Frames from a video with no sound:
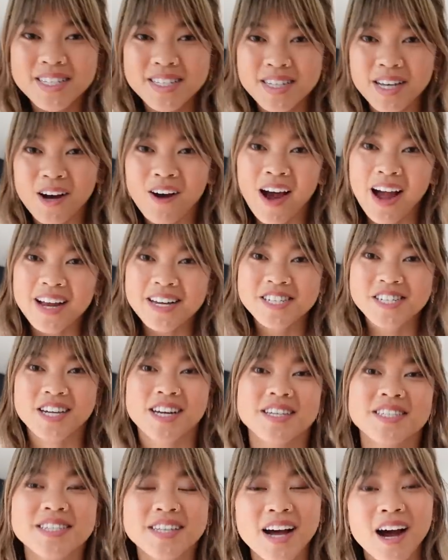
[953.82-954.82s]
so I
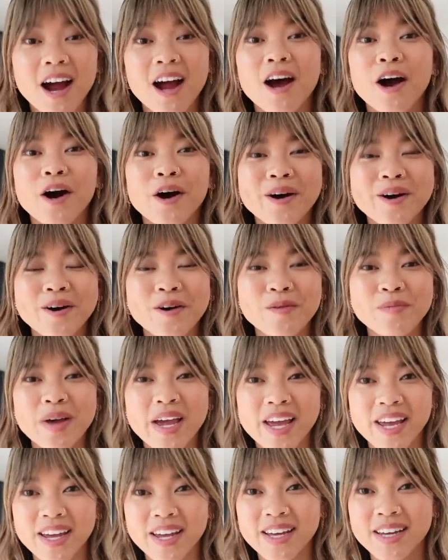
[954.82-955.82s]
just got home
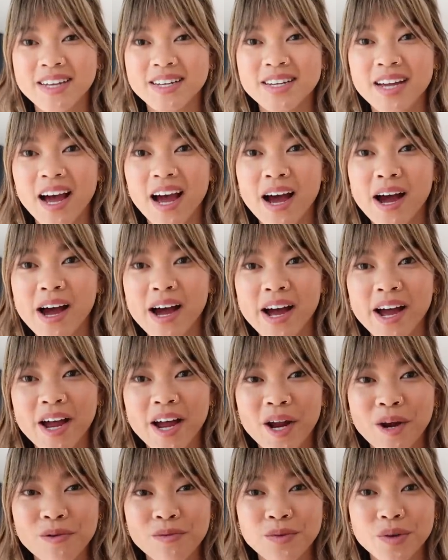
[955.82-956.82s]
and
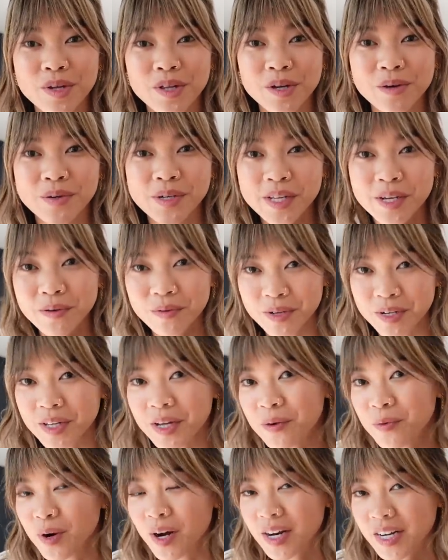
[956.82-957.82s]
I really, really,
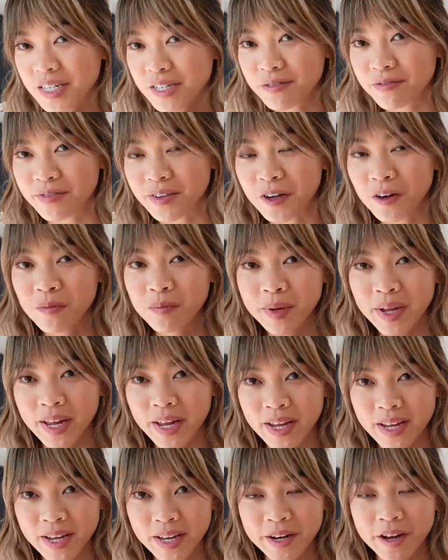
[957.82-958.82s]
really wanted to film
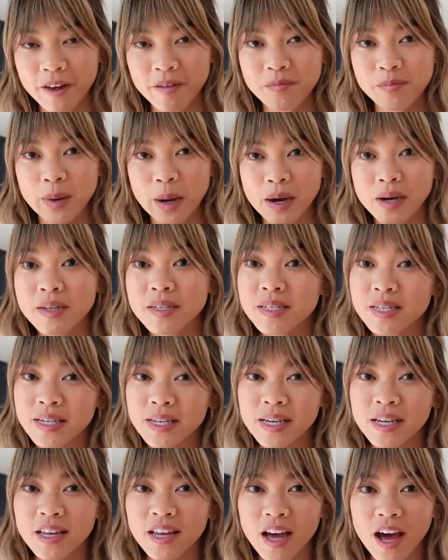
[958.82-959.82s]
an
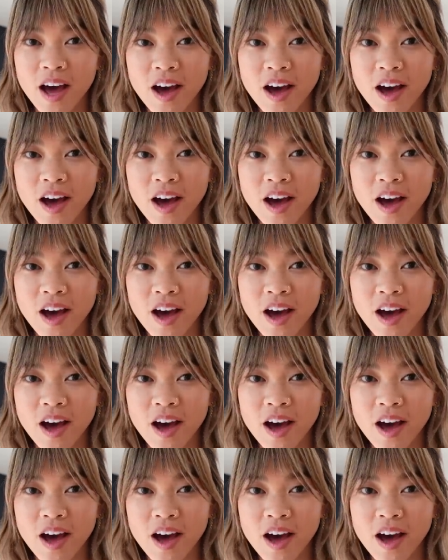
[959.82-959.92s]
unboxing